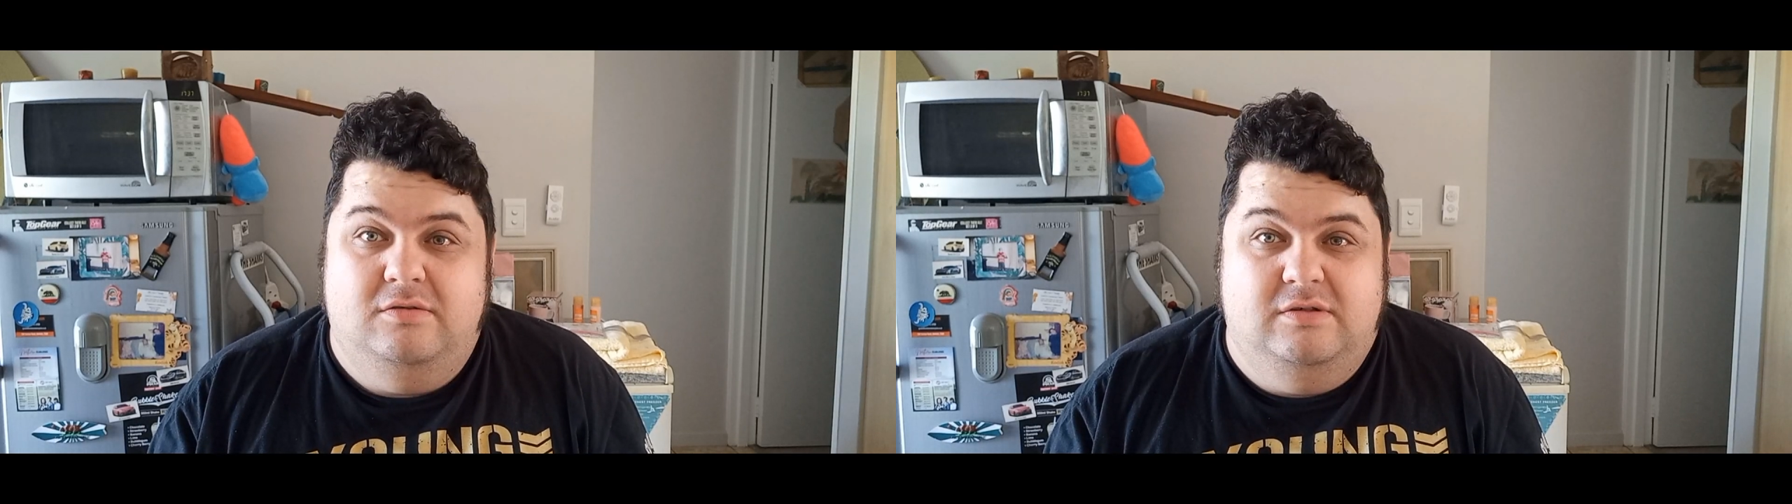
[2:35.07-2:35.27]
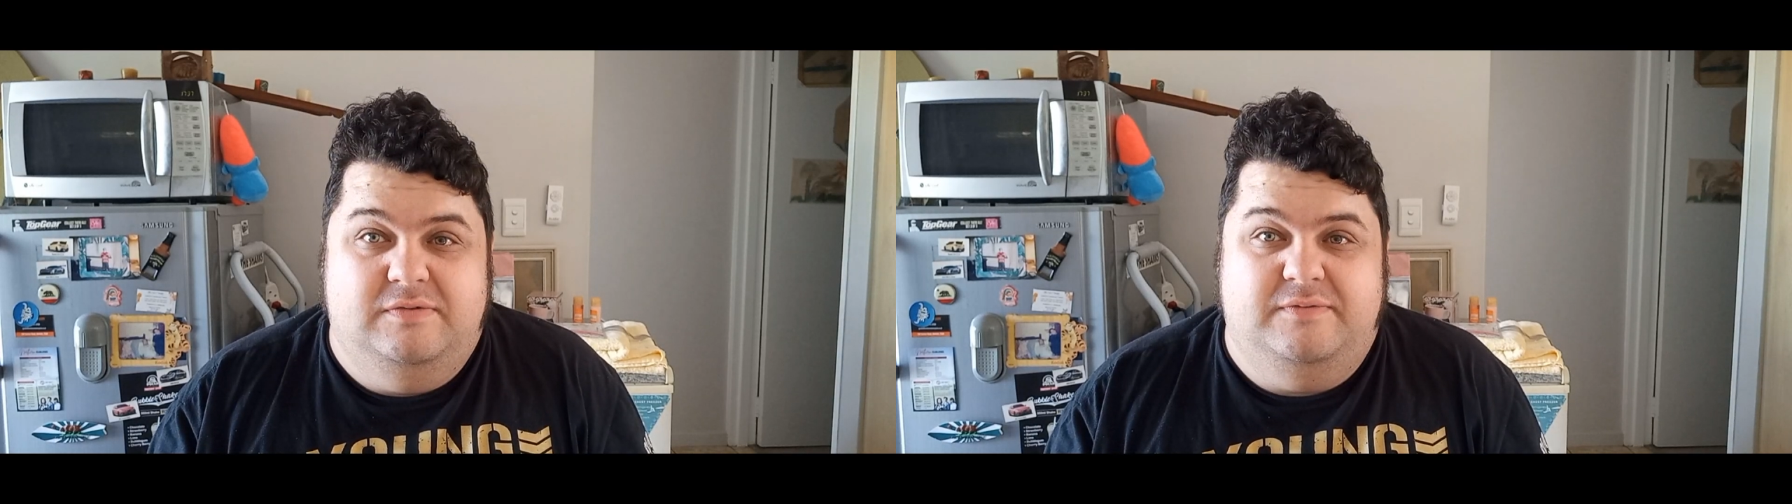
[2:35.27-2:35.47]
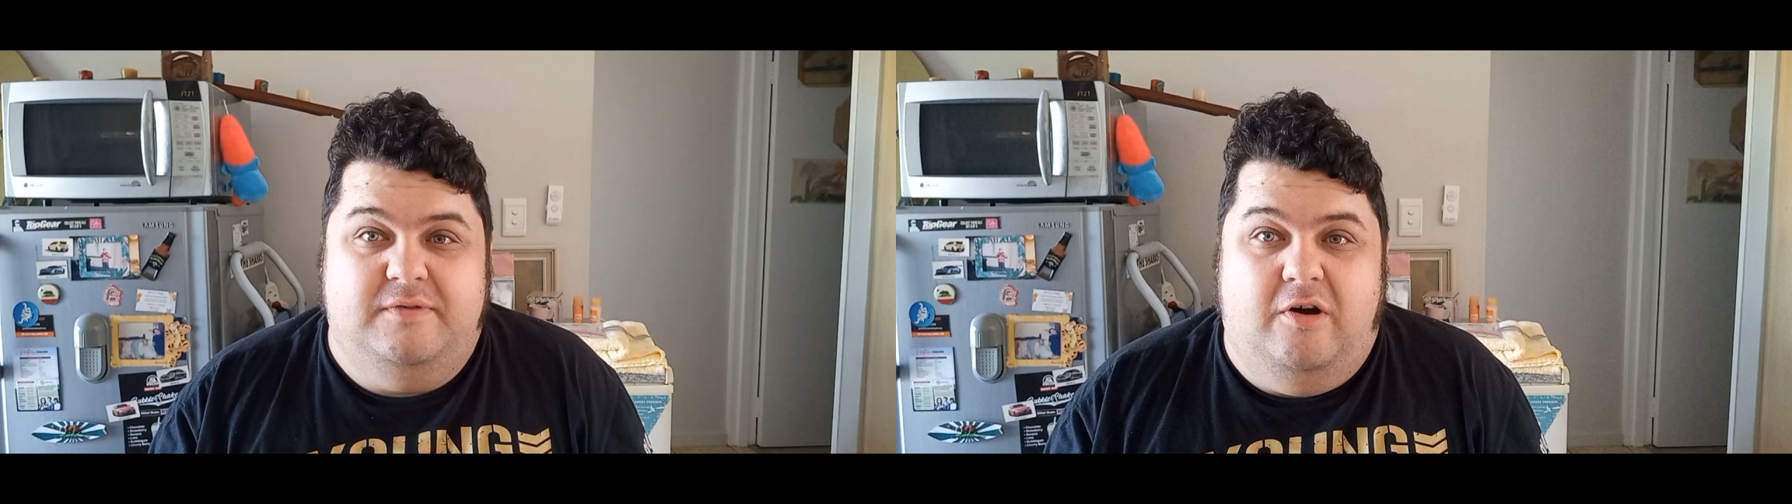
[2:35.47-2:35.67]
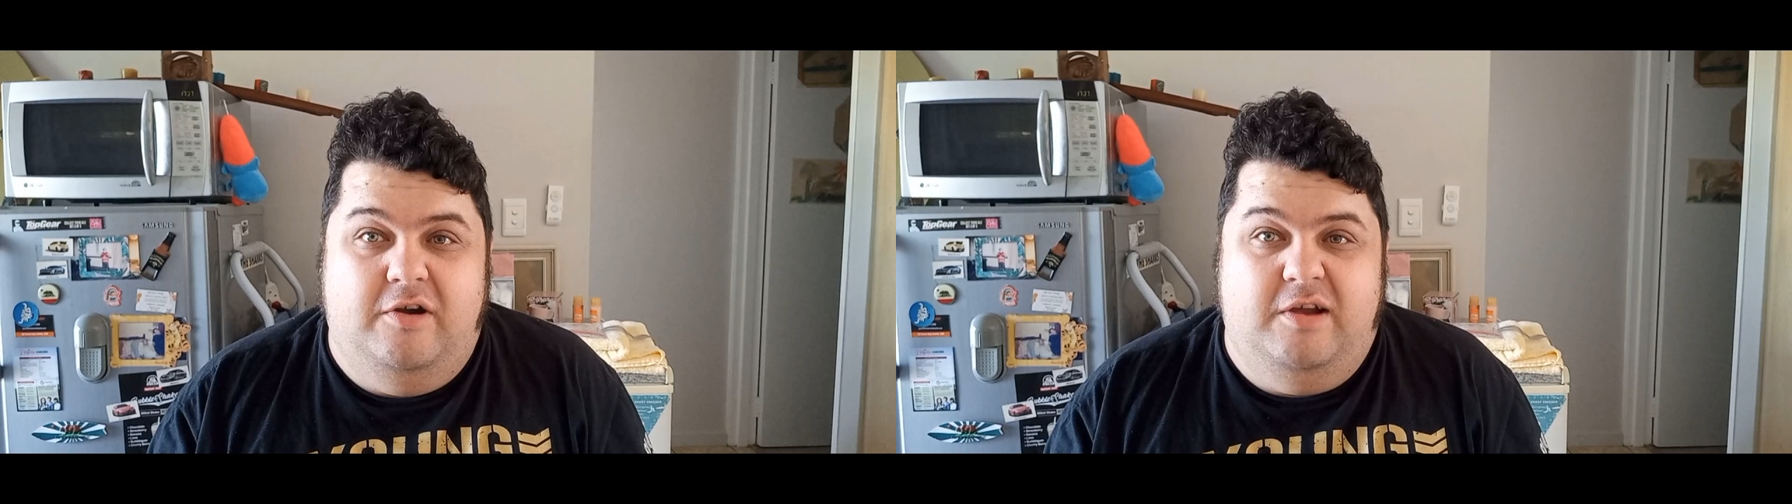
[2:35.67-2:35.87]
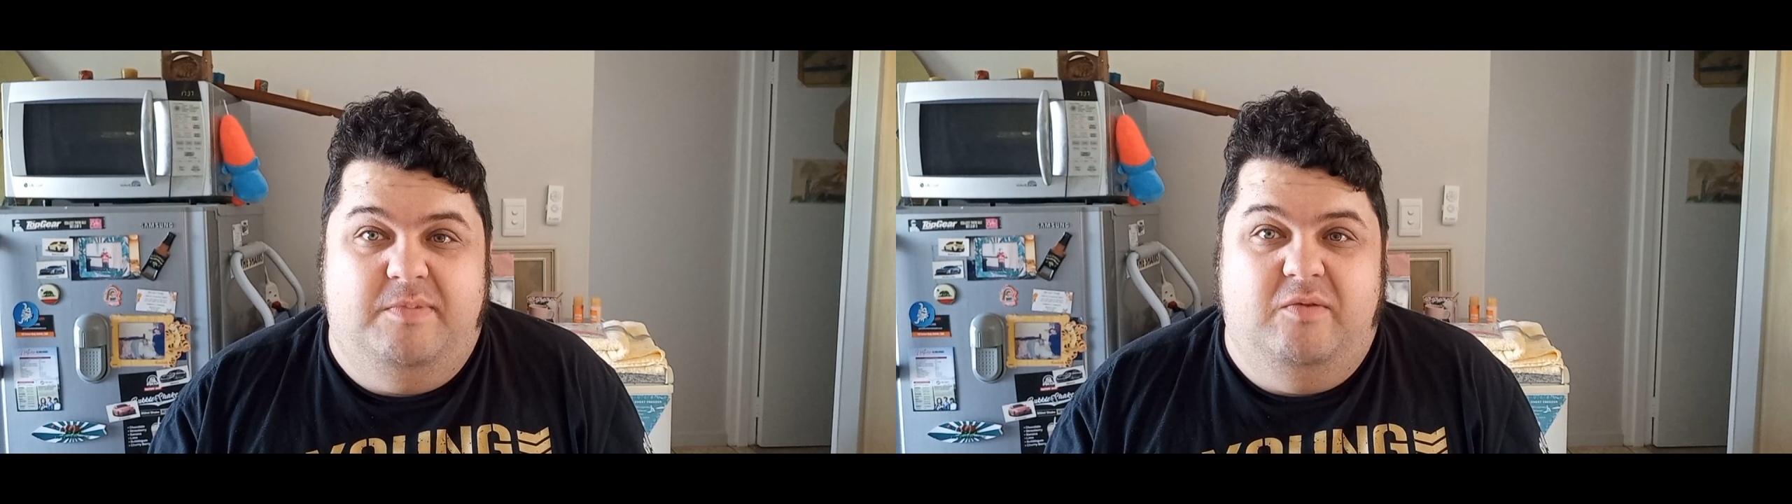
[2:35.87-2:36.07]

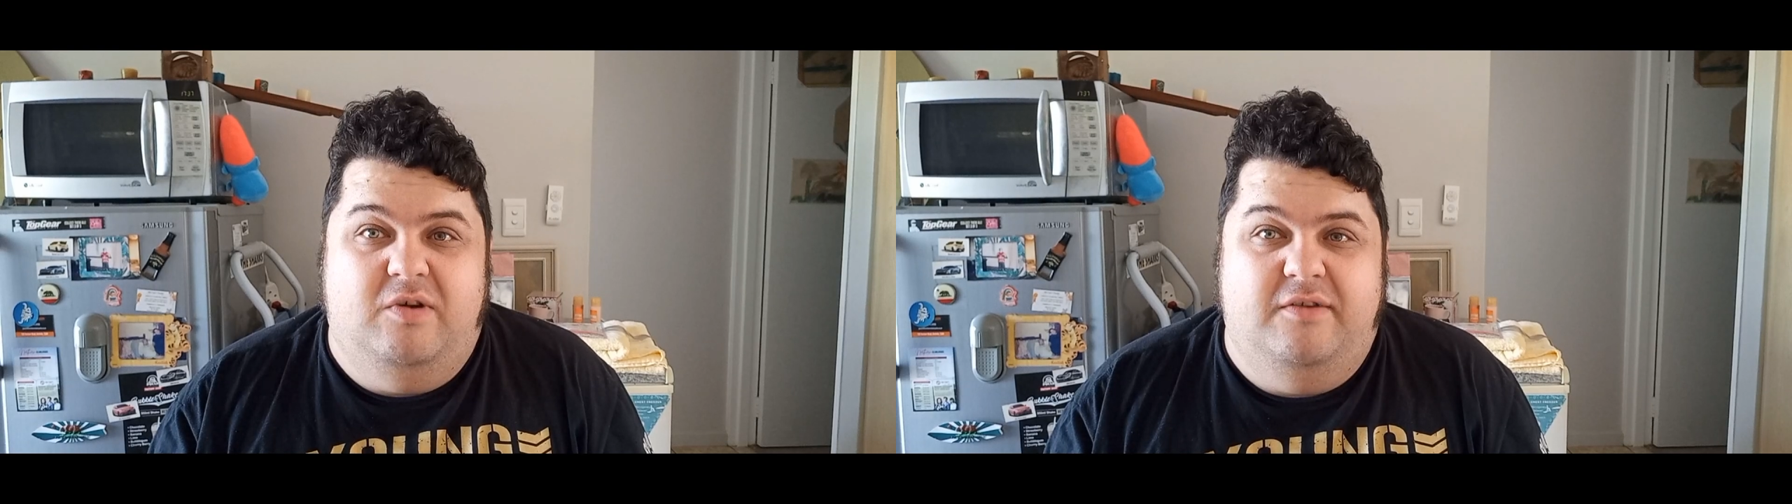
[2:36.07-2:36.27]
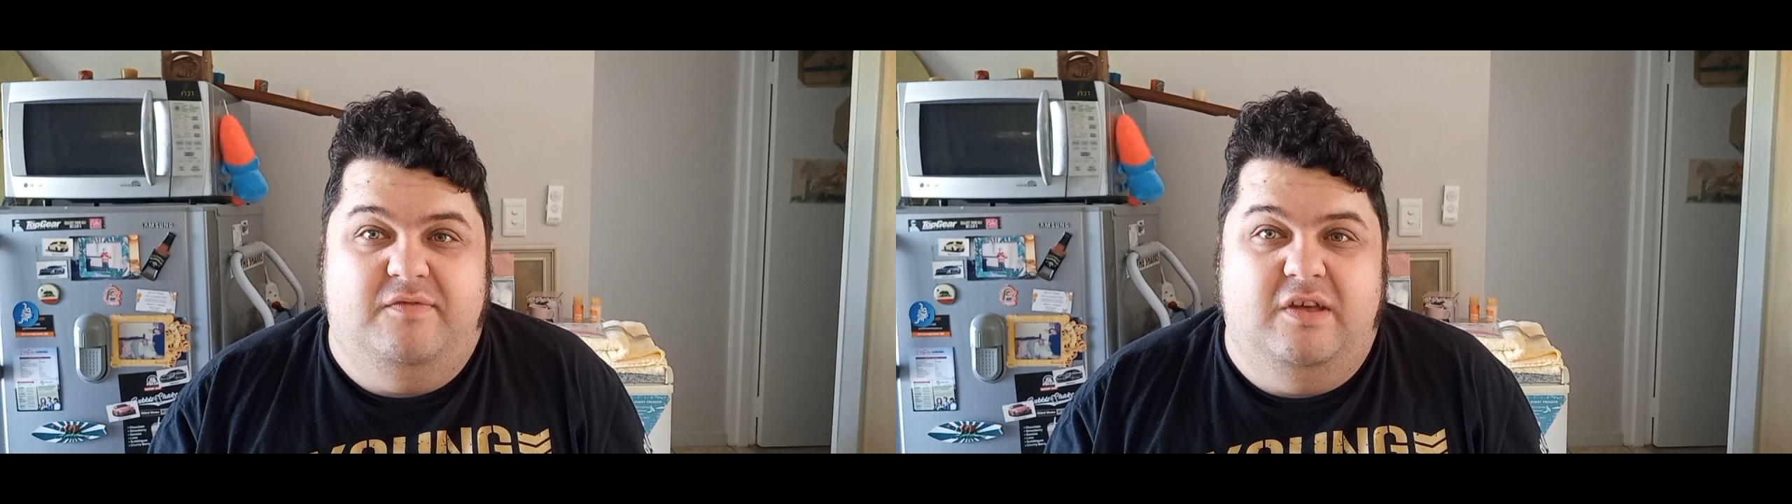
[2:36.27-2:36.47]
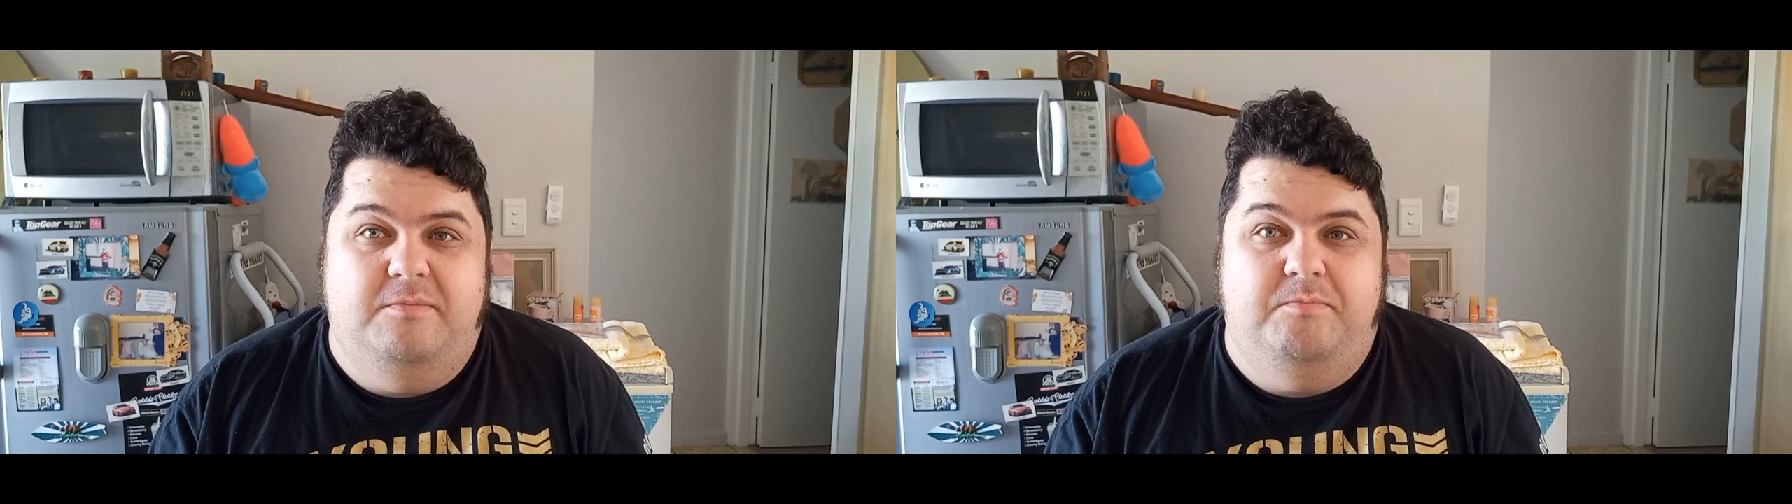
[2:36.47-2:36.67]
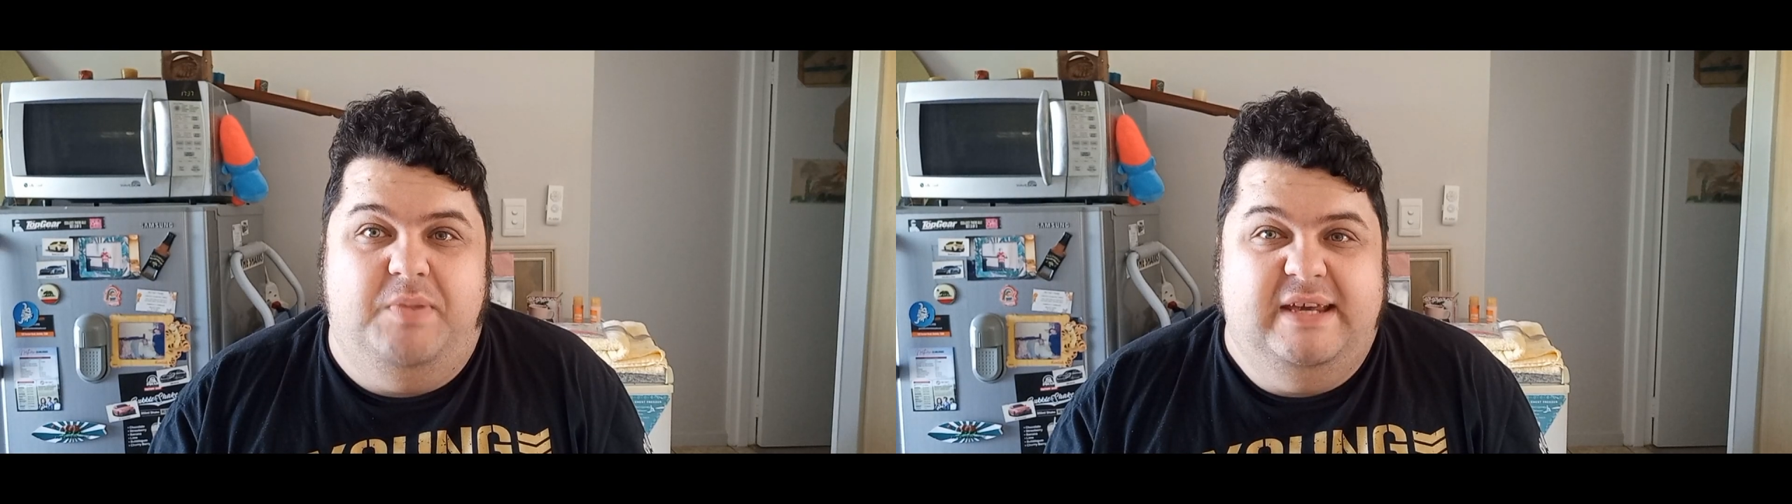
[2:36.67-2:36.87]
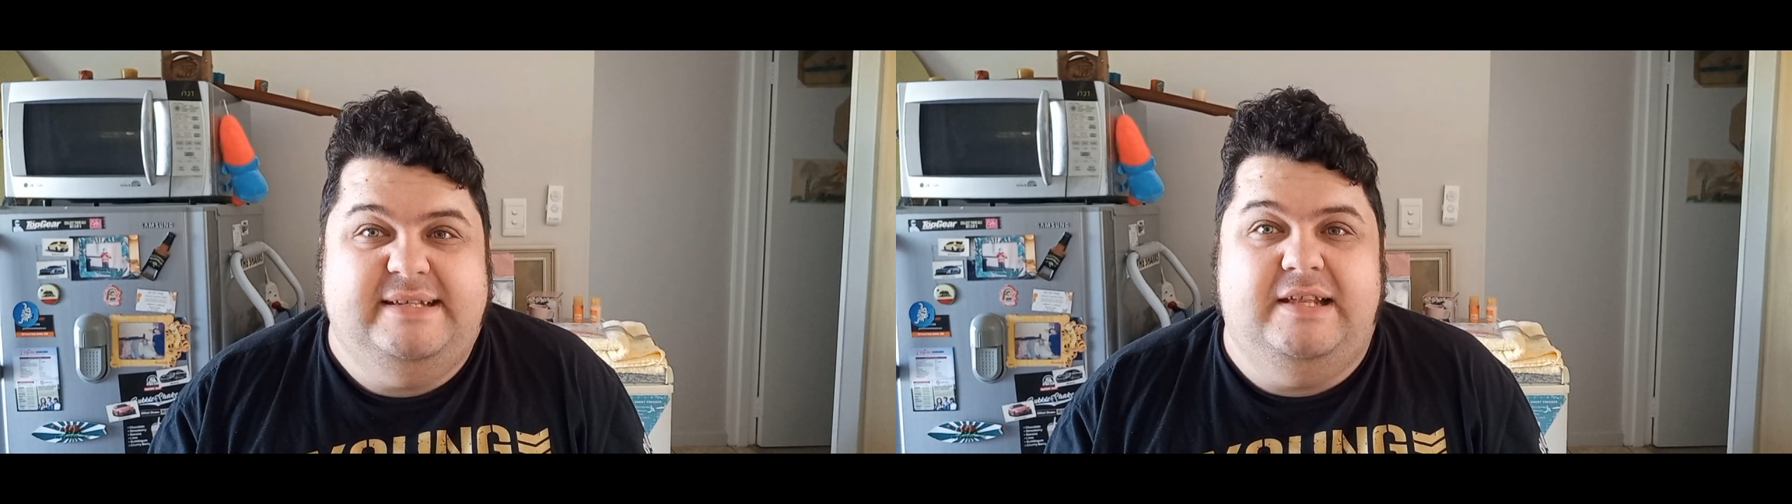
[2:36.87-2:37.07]
arguably one of the
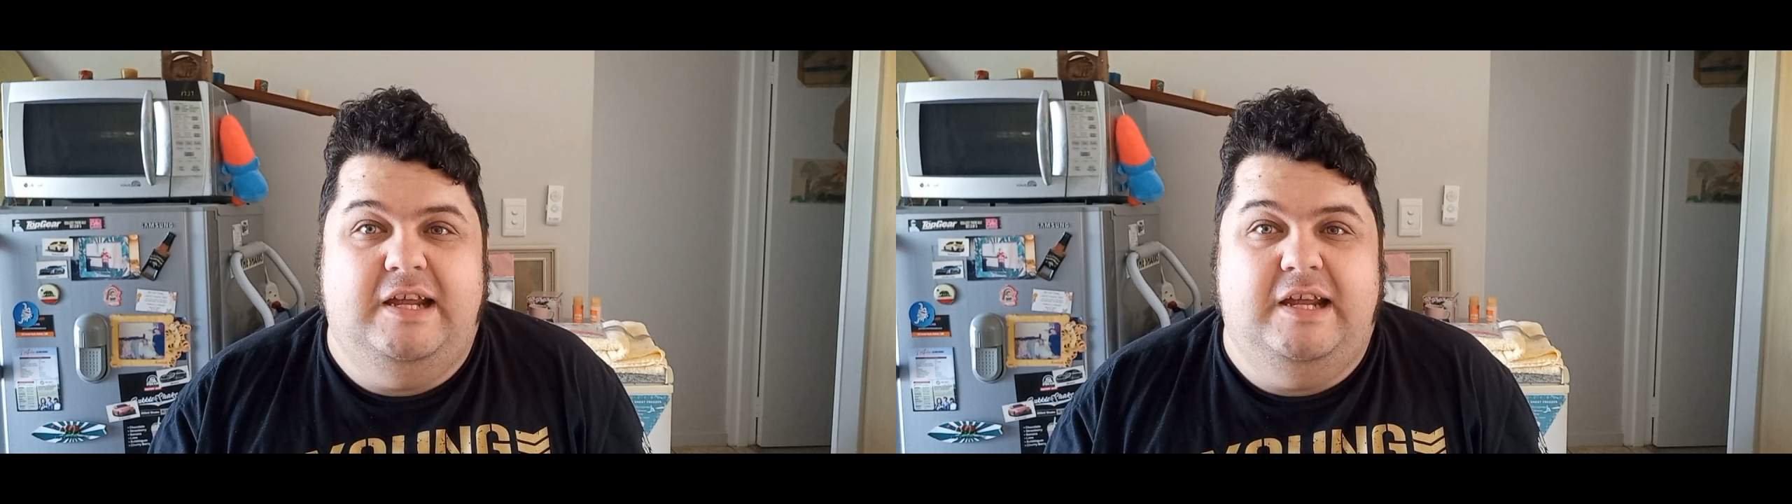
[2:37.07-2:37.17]
best